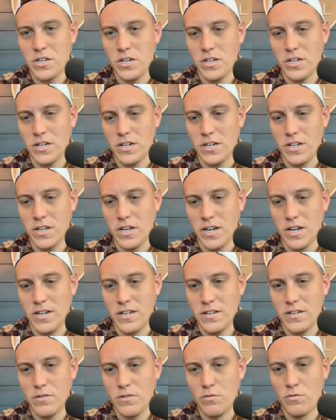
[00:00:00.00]
Good.
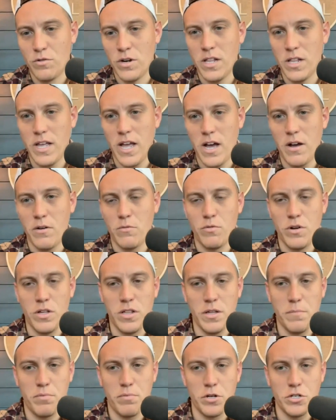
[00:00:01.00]

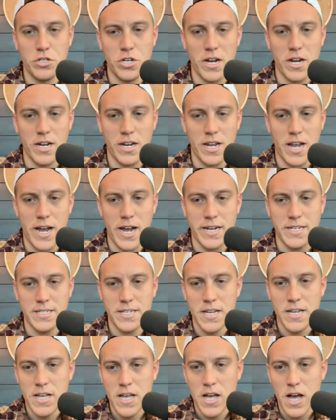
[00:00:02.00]
Really appreciate it, guys.